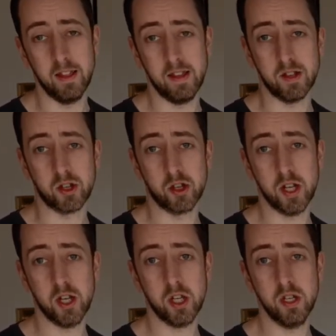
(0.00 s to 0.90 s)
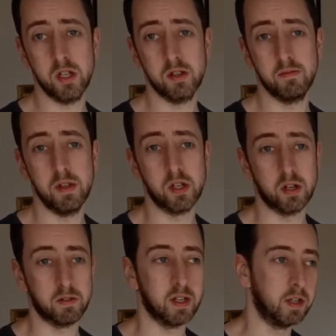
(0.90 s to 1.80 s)
these are suggestions, these
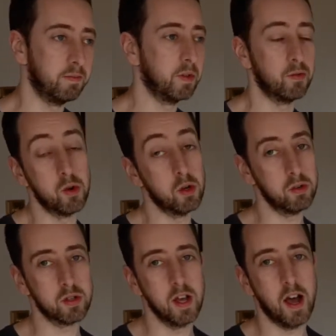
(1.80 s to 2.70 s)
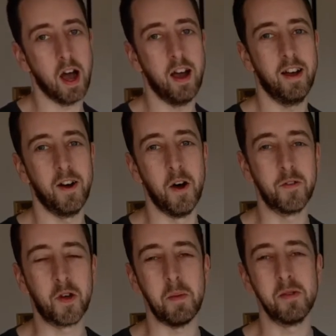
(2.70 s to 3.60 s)
are the rules
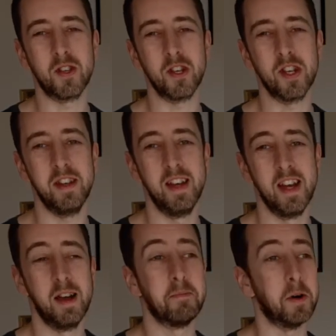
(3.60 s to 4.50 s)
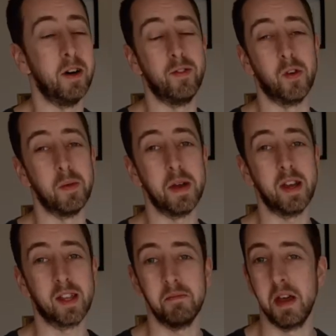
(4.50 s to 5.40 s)
of composition, but if you want to
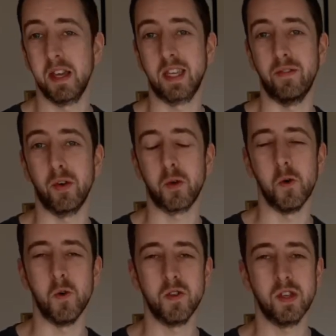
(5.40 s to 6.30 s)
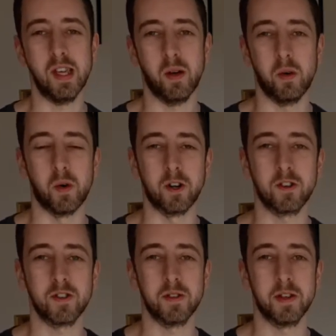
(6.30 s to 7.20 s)
break them, give it a go and see how it
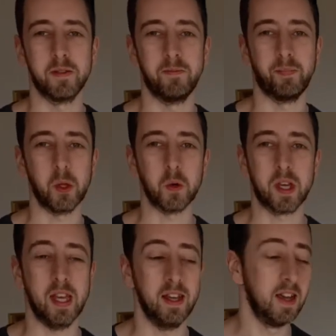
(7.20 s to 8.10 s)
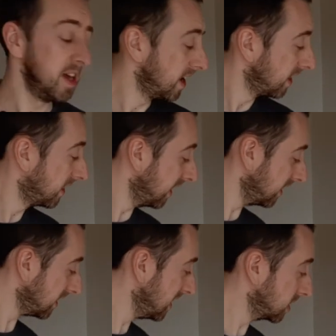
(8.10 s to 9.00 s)
works. Okay,
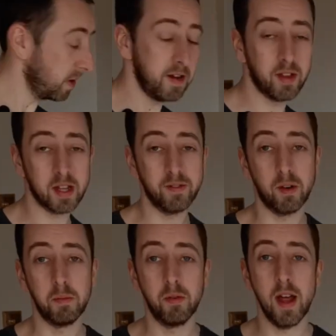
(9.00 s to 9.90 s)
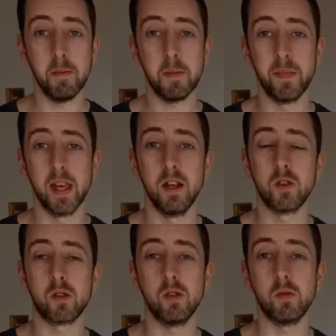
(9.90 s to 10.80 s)
that is about everything for prep.
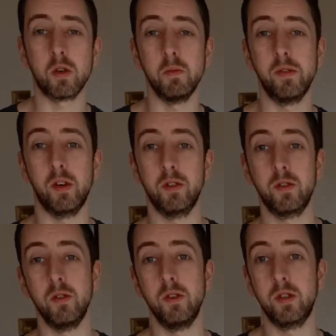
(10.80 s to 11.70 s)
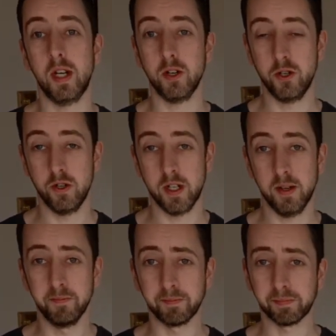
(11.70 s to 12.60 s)
So we're going to move on to start shooting.